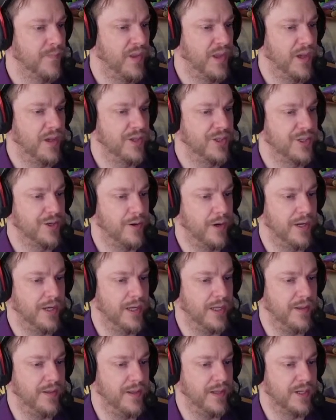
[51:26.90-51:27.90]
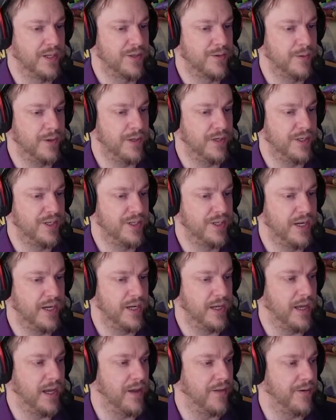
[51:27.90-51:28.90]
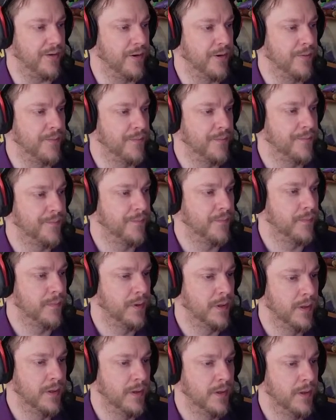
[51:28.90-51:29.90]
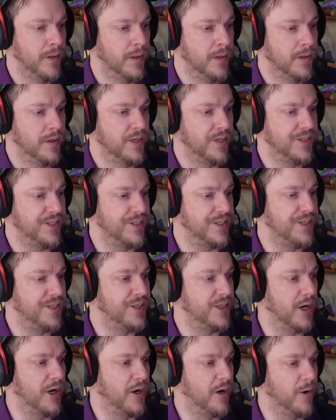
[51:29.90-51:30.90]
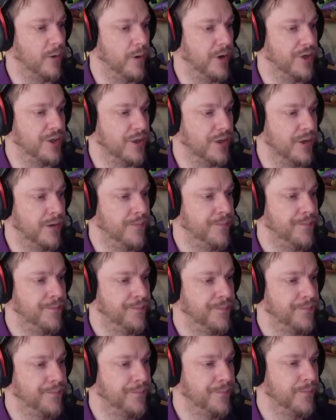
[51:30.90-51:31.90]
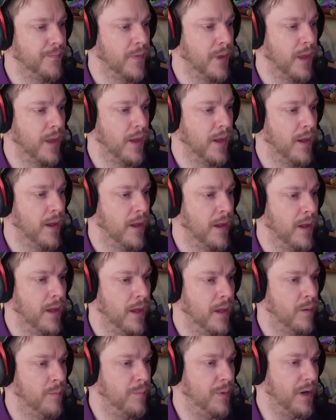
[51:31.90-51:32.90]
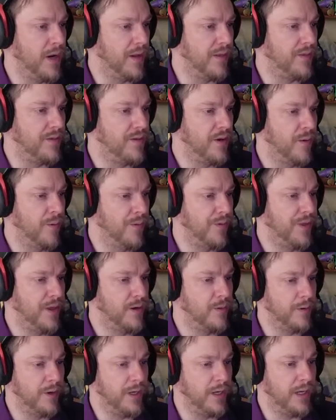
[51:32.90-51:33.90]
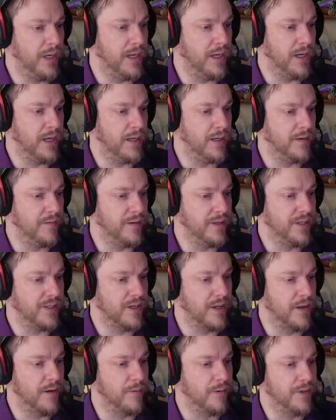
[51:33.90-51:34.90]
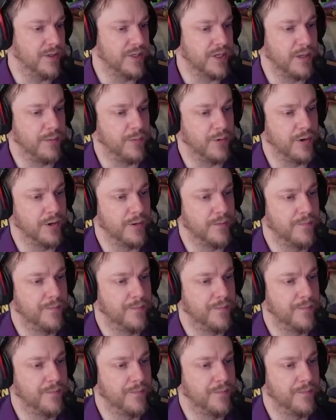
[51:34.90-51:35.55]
So I need this one to stay together because this is our original. But I don't think we need any of these other ones anymore.